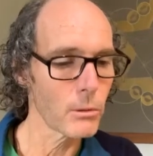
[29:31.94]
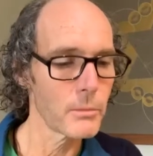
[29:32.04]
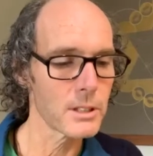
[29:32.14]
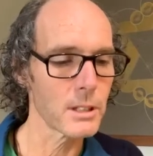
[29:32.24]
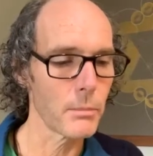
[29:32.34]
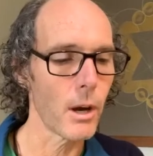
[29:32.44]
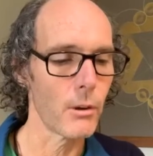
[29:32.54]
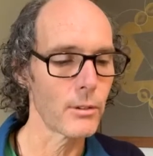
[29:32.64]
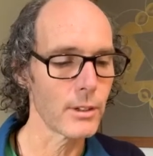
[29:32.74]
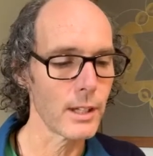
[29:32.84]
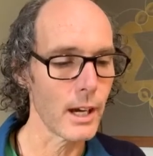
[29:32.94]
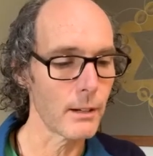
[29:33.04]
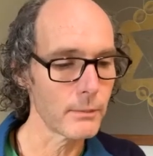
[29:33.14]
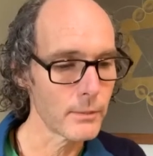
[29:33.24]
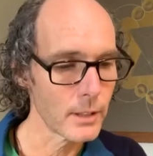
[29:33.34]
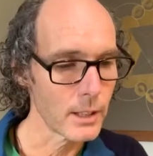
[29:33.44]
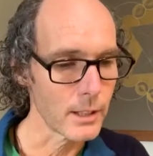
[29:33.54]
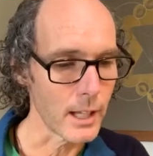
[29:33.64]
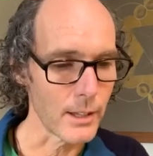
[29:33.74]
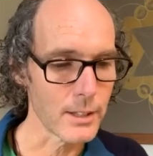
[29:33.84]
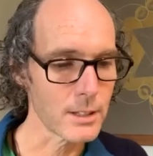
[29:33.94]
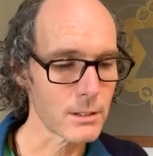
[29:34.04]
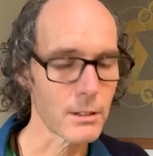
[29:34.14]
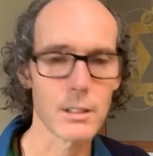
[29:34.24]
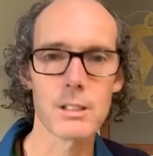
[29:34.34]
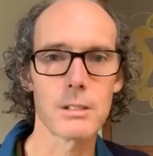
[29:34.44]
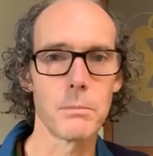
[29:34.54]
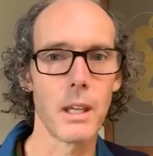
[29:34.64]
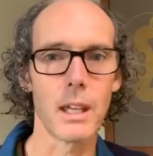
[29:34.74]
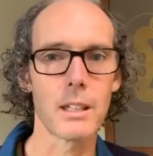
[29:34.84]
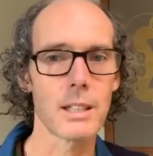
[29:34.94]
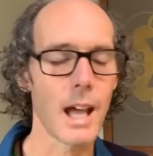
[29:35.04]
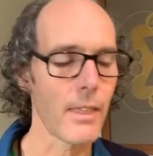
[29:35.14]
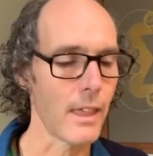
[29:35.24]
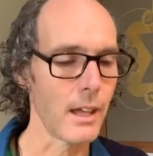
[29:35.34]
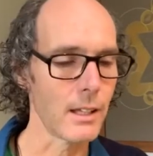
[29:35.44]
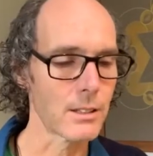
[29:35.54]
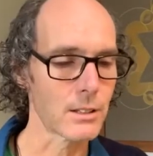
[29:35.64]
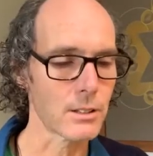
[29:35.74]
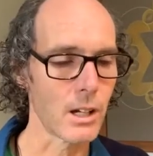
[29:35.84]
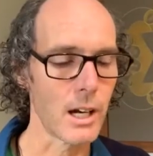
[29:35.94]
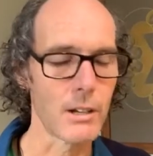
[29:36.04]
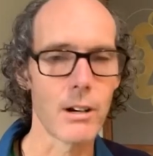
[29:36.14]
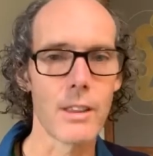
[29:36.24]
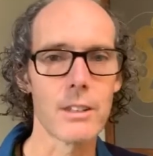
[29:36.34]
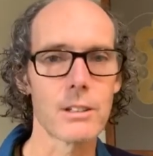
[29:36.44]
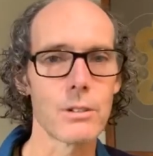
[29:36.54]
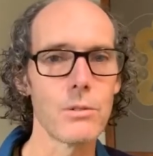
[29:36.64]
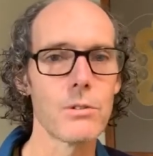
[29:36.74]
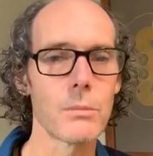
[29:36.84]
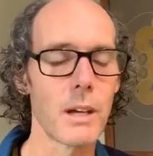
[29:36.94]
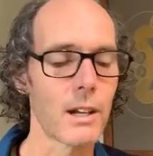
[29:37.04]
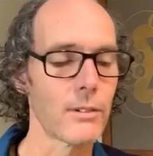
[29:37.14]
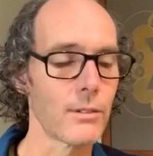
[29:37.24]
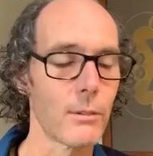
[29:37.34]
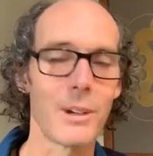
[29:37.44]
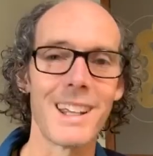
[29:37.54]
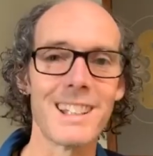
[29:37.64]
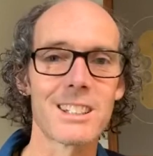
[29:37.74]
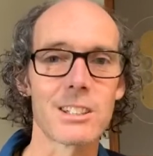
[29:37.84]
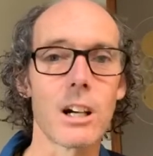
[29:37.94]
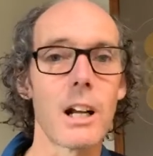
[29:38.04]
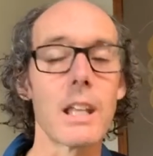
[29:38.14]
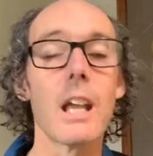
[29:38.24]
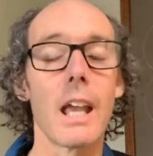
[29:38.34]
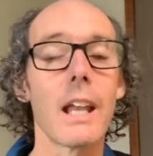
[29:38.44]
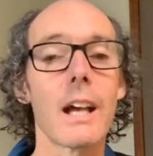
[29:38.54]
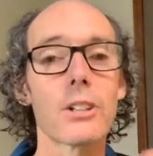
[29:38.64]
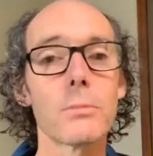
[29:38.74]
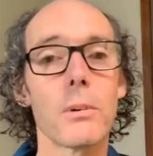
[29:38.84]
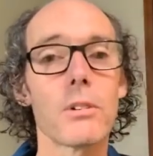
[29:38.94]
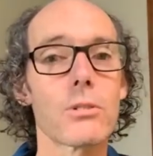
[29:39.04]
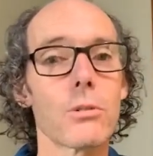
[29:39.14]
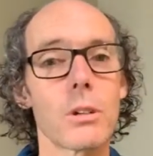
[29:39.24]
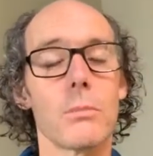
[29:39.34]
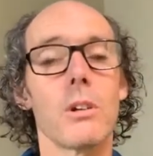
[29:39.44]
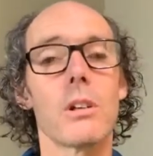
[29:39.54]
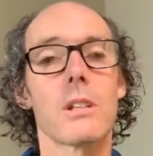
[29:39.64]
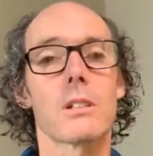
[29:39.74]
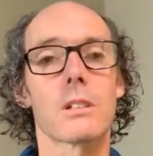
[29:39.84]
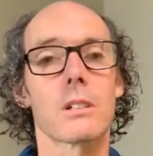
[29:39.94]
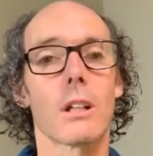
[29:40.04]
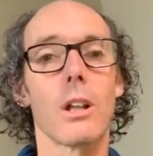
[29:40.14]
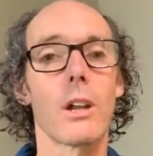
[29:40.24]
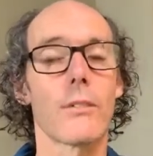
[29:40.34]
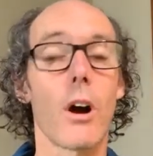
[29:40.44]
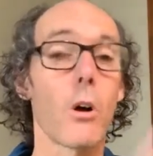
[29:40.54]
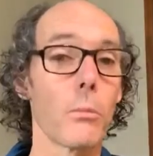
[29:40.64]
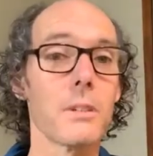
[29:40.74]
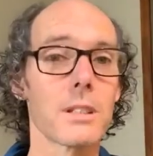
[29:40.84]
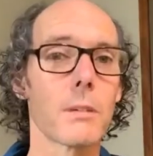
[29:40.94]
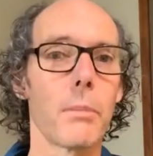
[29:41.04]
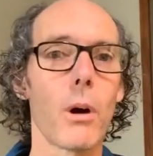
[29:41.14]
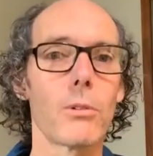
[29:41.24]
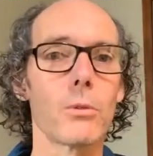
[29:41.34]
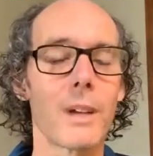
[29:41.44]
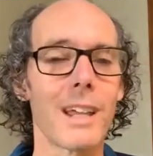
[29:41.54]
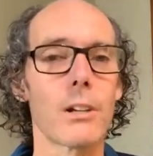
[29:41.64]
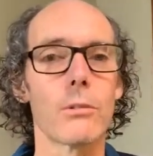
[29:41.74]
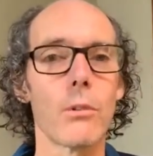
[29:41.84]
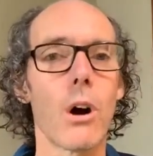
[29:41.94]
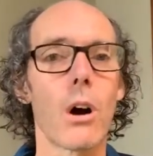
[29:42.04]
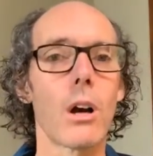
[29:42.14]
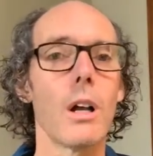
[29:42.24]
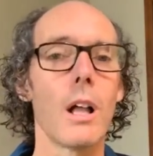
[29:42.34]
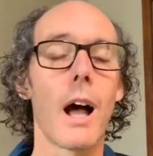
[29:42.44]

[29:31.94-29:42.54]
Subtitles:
miss the boat. Yeah. Yeah, this is big. It's out there in society, right? This huge amount of, well, in society, in our spiritual communities, there's a lot of, I'll miss the boat, you'll get it wrong,